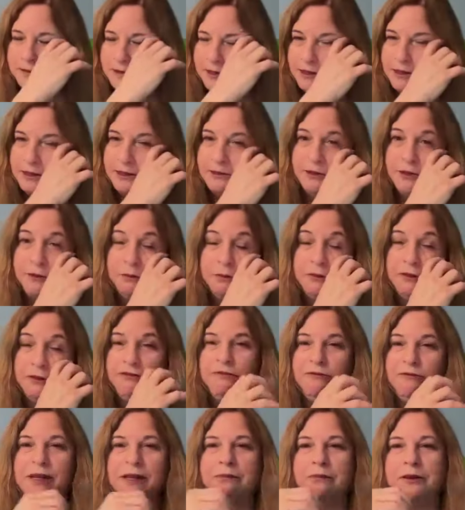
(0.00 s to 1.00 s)
a group
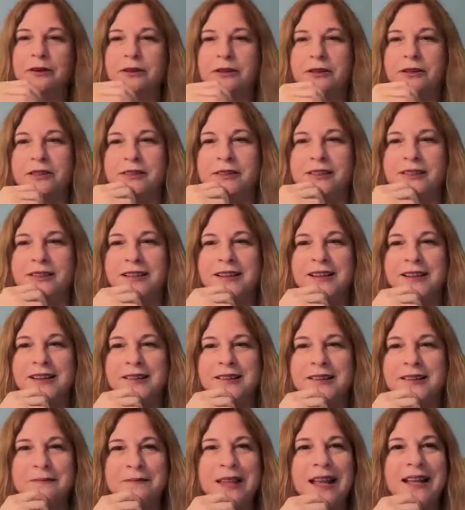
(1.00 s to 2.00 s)
of people,
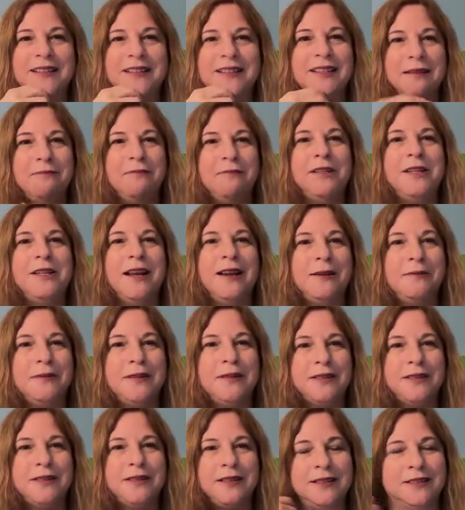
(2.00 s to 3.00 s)
that
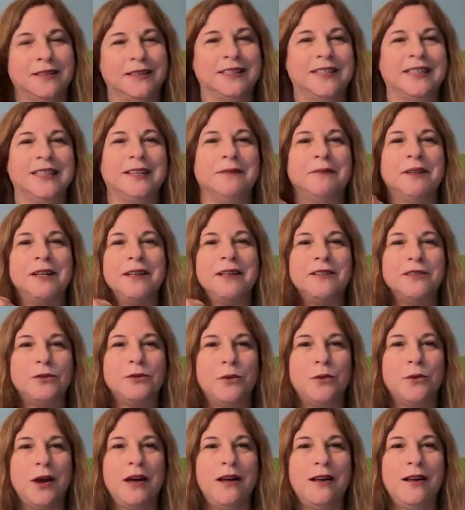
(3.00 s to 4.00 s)
sometimes is a demon
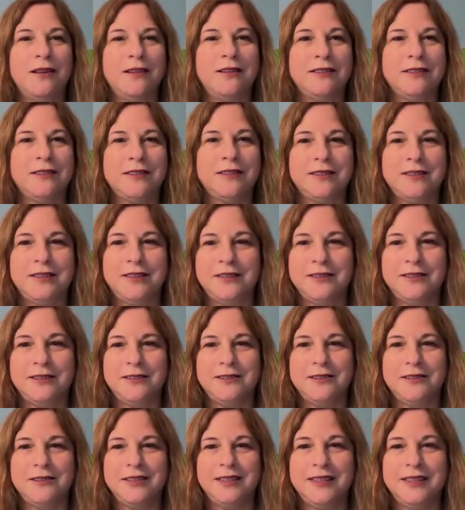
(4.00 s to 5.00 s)
as well.
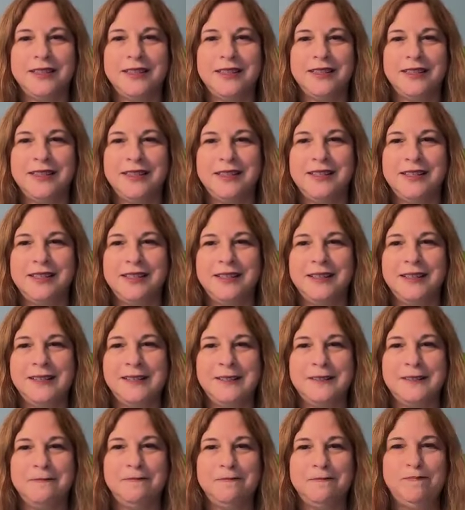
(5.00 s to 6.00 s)
So
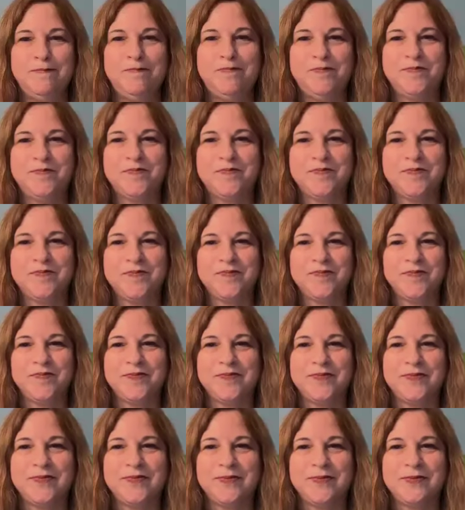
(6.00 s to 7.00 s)
um,
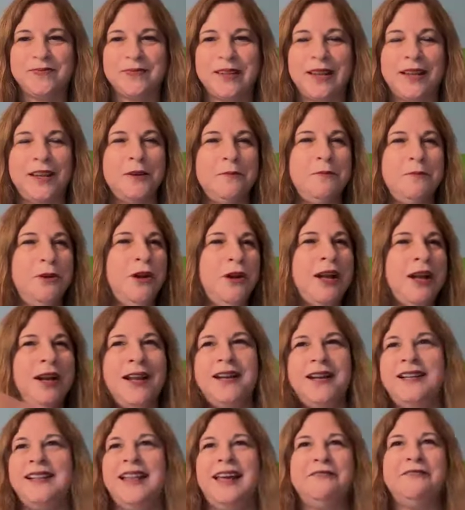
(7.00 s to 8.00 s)
it could be on
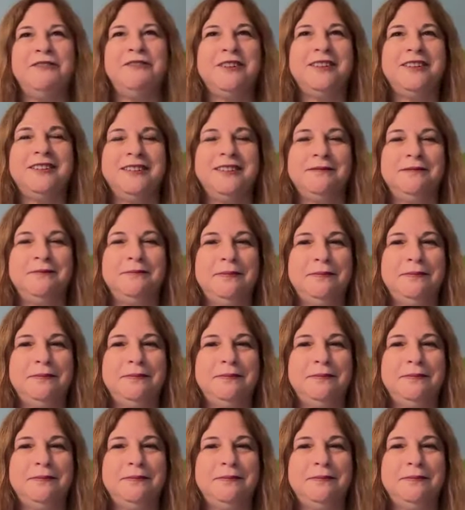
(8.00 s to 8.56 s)
any level,